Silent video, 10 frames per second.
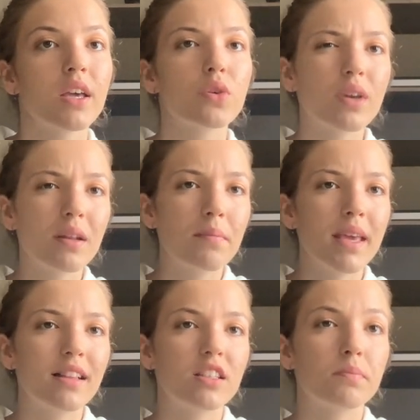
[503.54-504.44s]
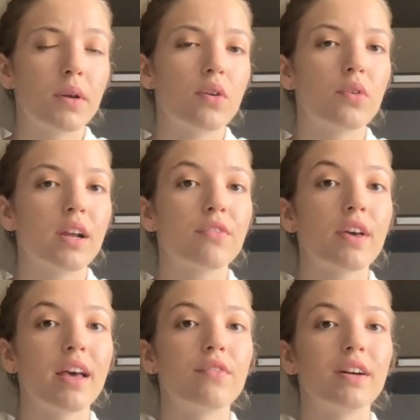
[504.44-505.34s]
You can make this paragraph
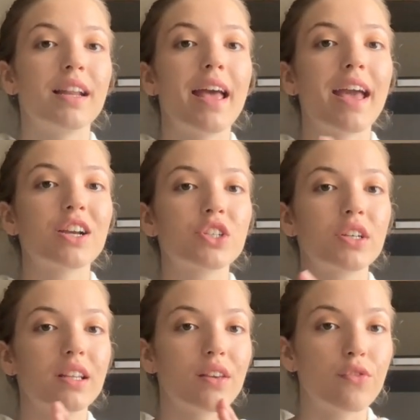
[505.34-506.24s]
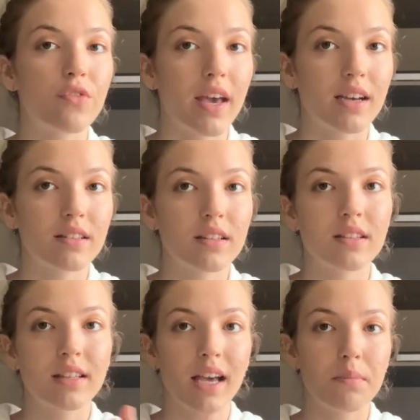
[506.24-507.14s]
have an
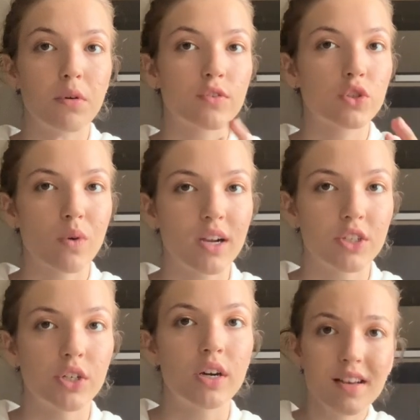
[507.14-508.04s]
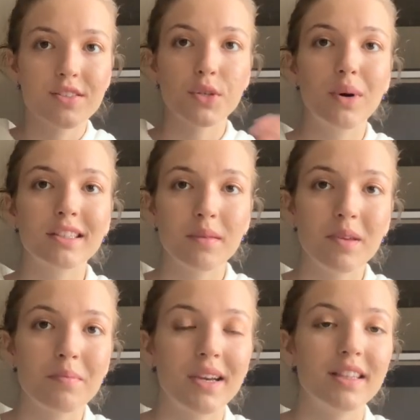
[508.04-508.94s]
action-effect type of structure. So what I
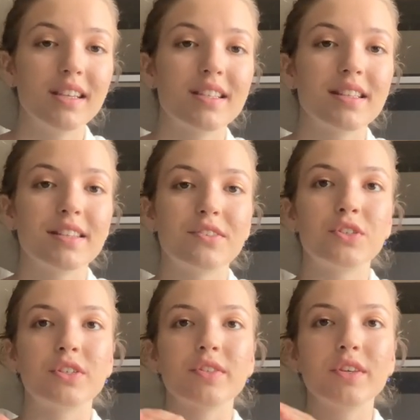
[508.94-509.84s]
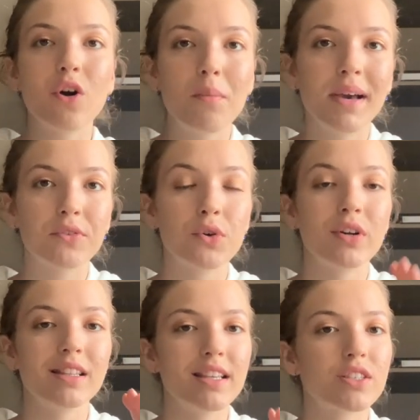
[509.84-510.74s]
mean by this is just go back to your
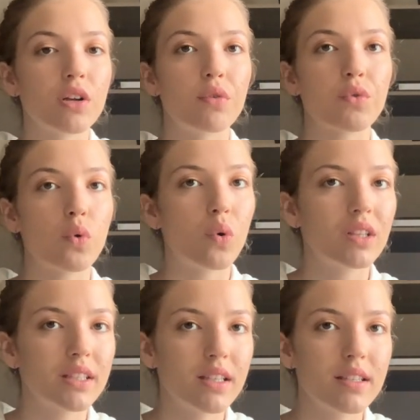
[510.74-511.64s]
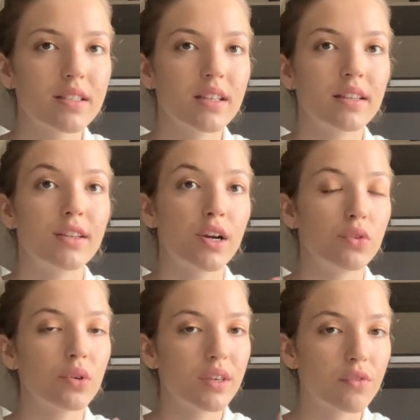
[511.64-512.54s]
list of qualities they are
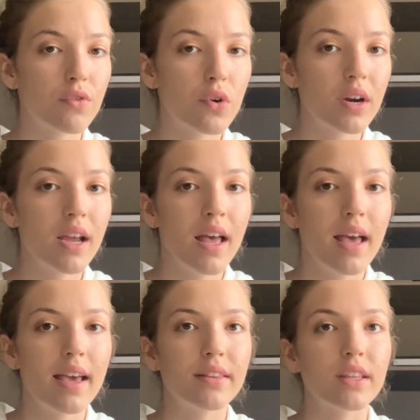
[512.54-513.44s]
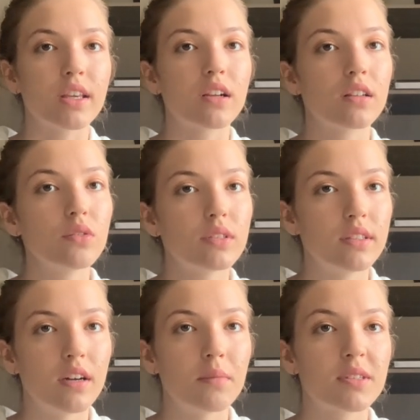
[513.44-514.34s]
looking for and include
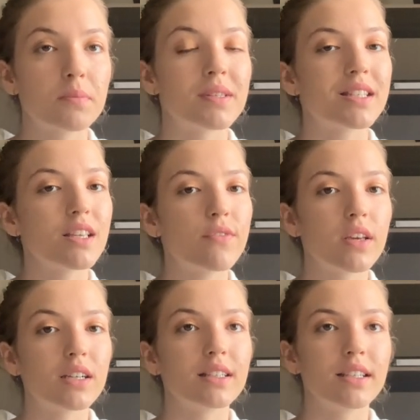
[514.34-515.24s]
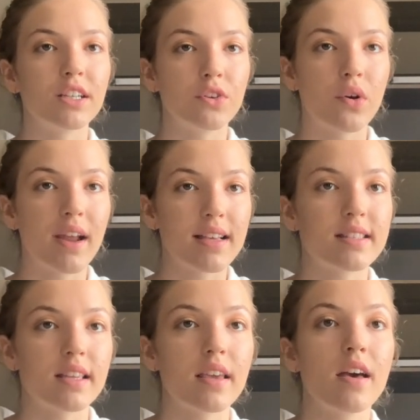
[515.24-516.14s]
them specifically in your
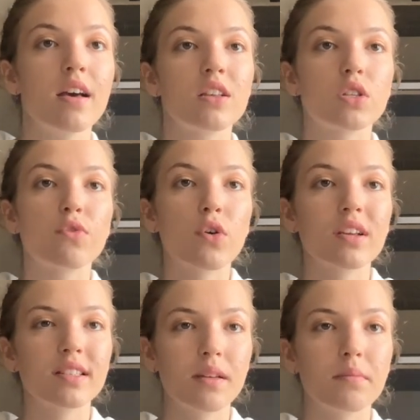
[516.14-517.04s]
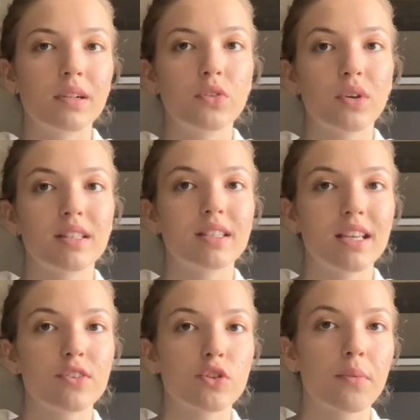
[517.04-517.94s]
essay. So for example, you can
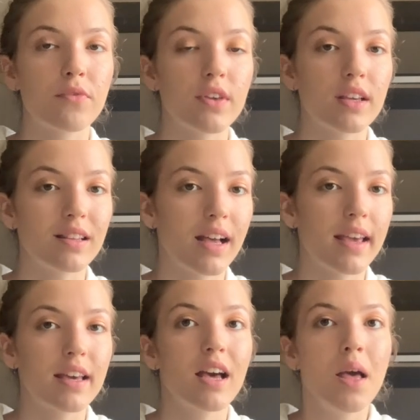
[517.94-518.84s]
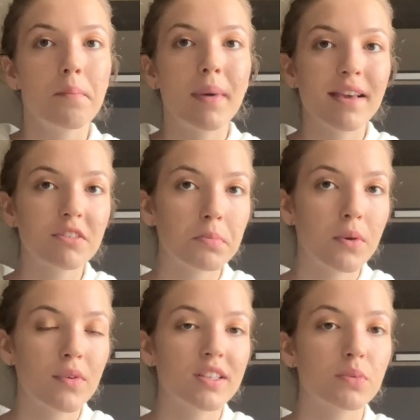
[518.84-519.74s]
say something like, "My
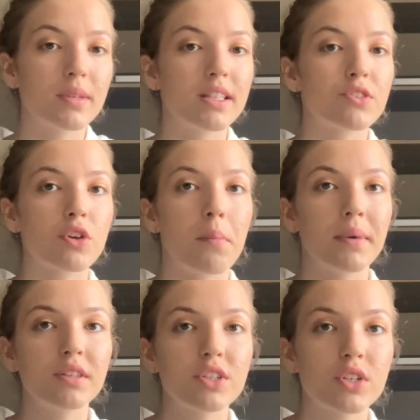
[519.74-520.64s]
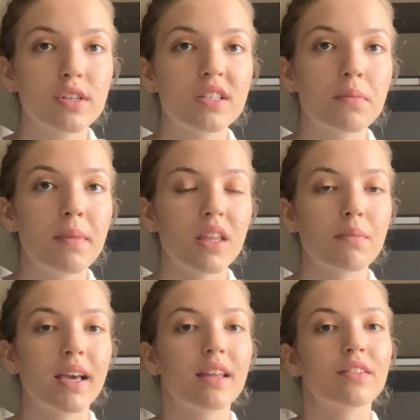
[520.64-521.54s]
experience with these competitions made
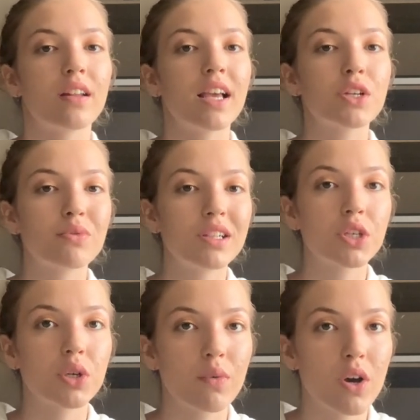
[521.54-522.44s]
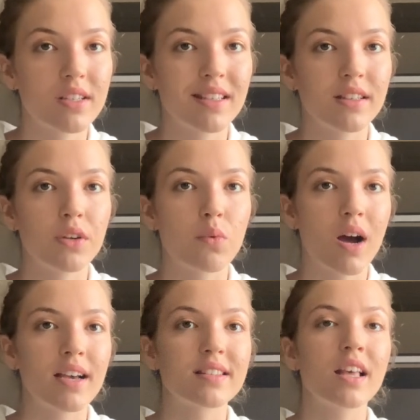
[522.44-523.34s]
my intellectual curiosity
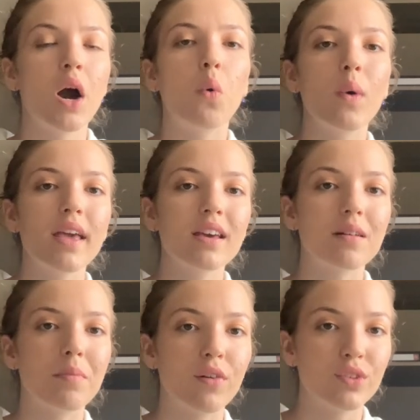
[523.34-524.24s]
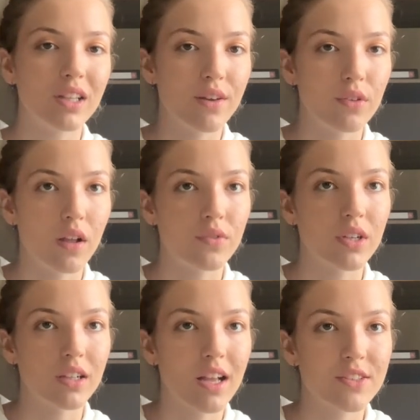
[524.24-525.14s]
rise way above the level of the
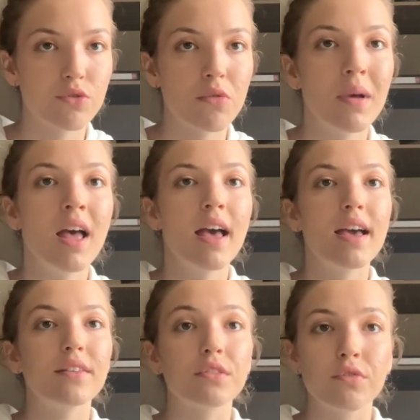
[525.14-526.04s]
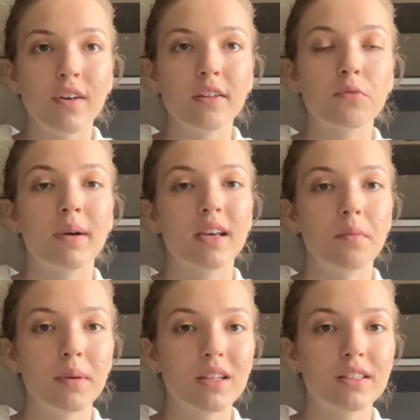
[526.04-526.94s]
classroom and developed my
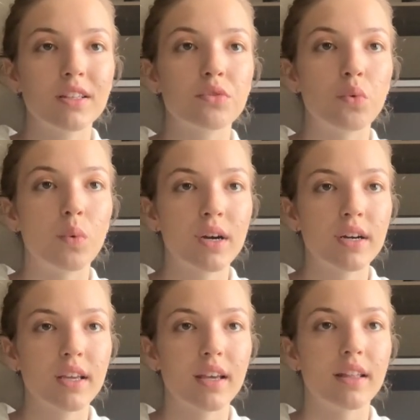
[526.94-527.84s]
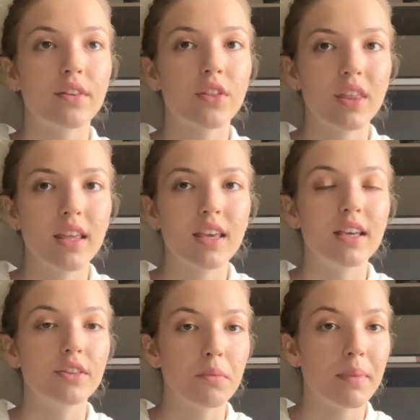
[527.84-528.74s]
ability to work and think
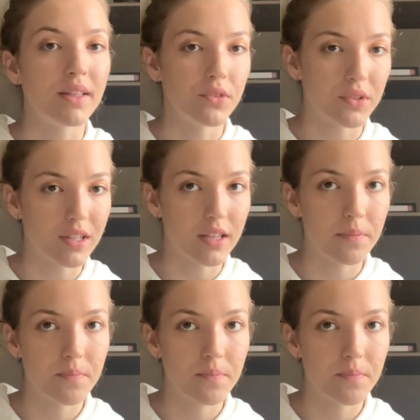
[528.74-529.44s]
independently."